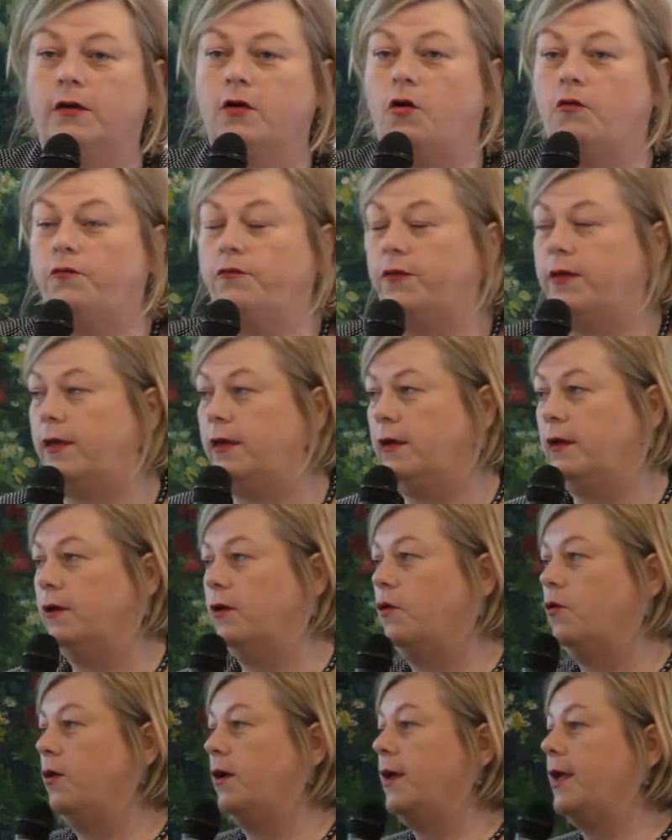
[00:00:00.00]
coffee.
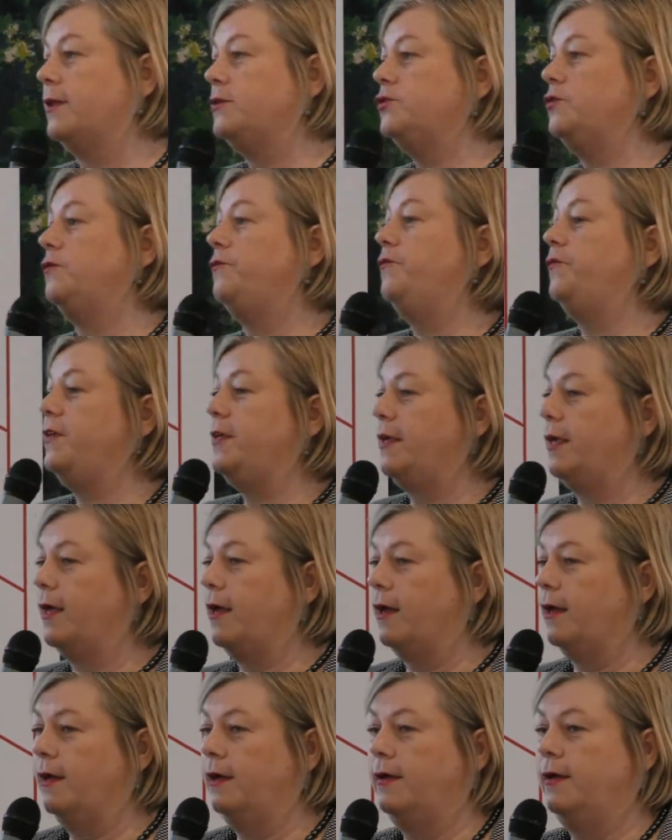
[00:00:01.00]
Go and get your
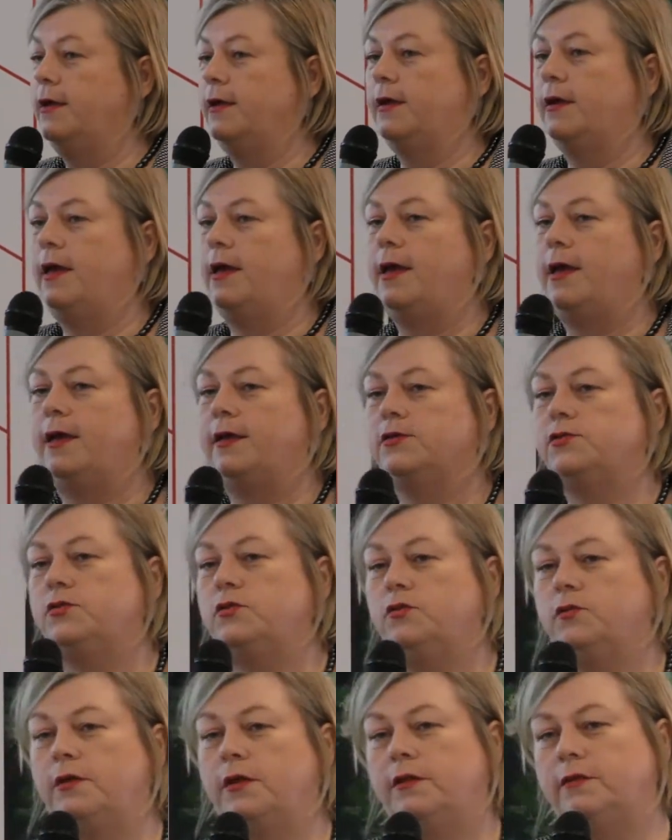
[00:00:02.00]
fika, so
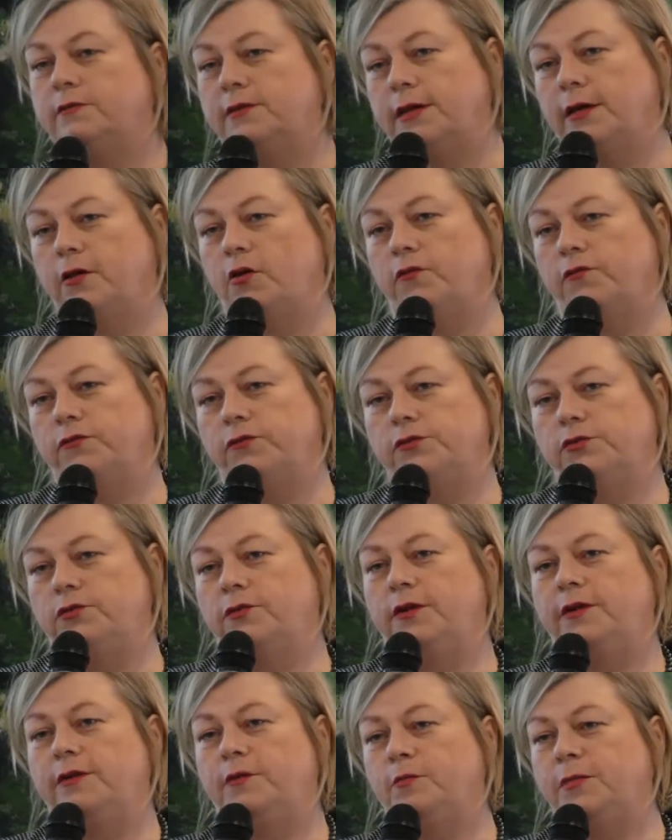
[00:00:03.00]
you can drink coffee
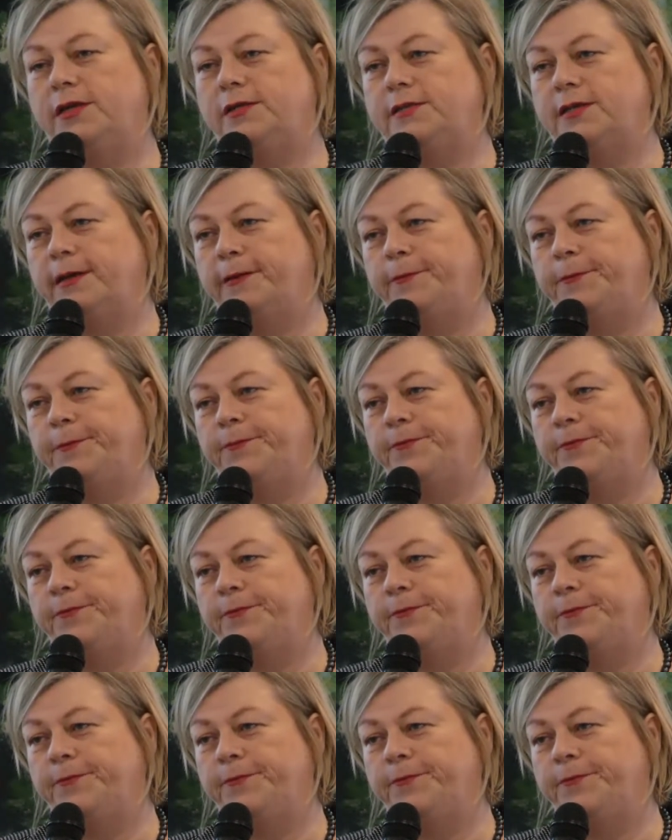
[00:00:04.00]
during the meeting.